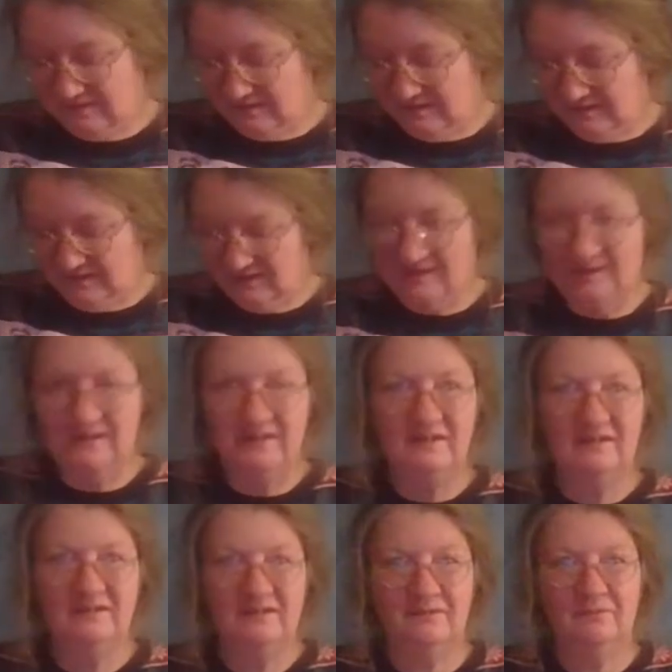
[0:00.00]
yeah,
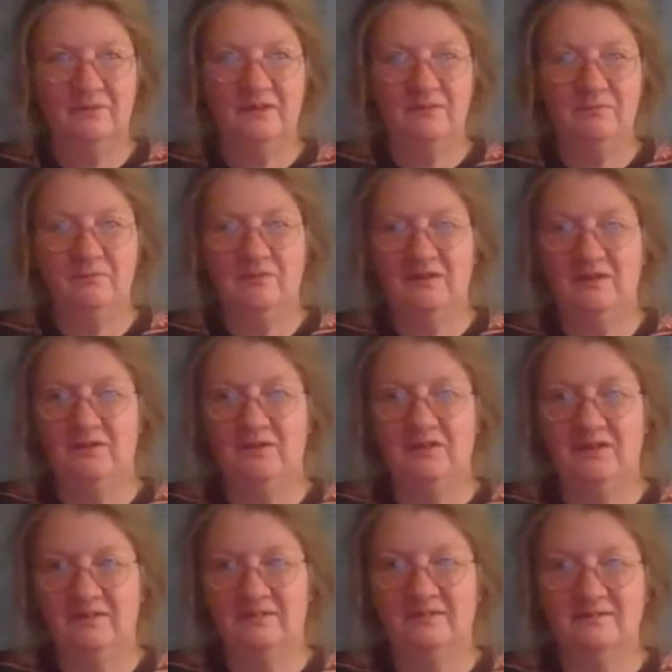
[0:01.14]
when you
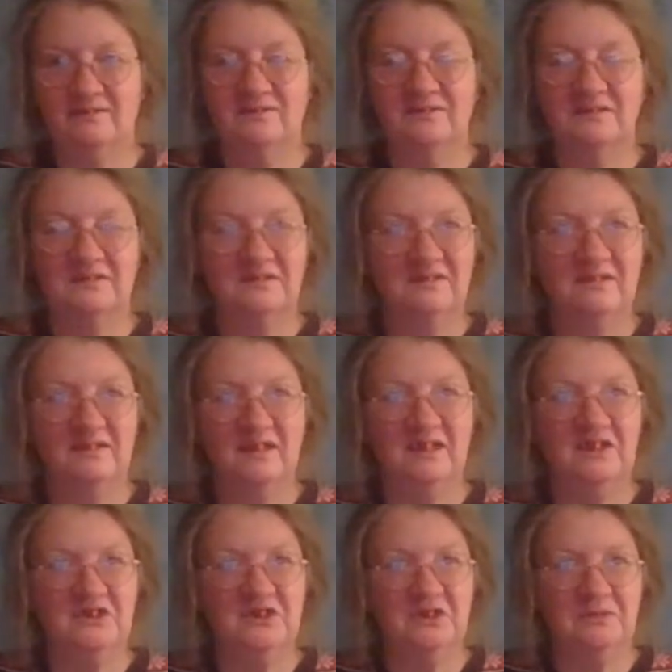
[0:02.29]
can get a
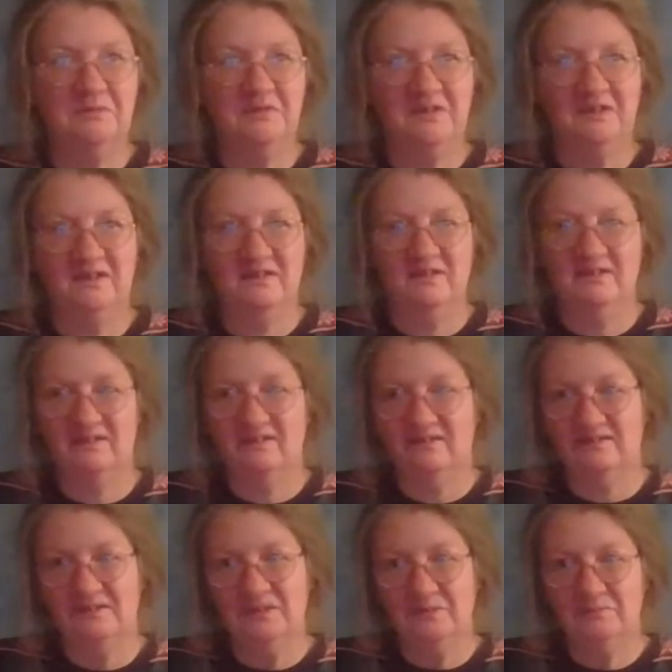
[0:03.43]
cheap,
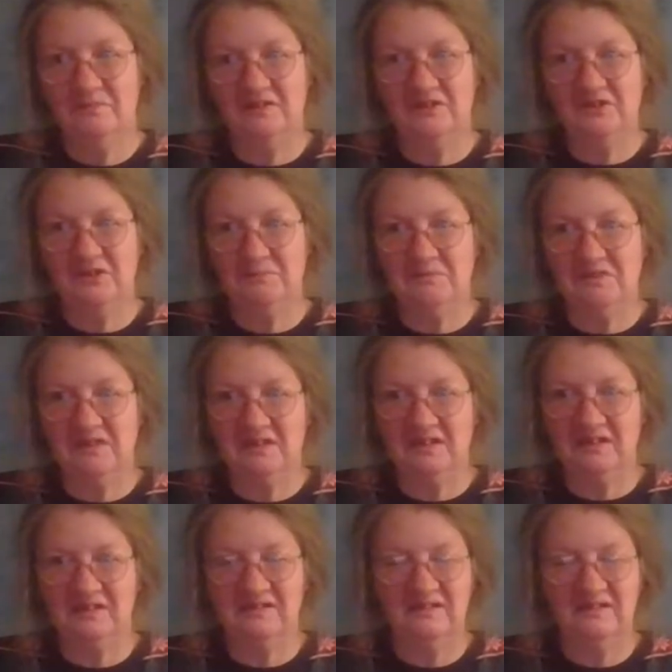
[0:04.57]
be a cheap chick.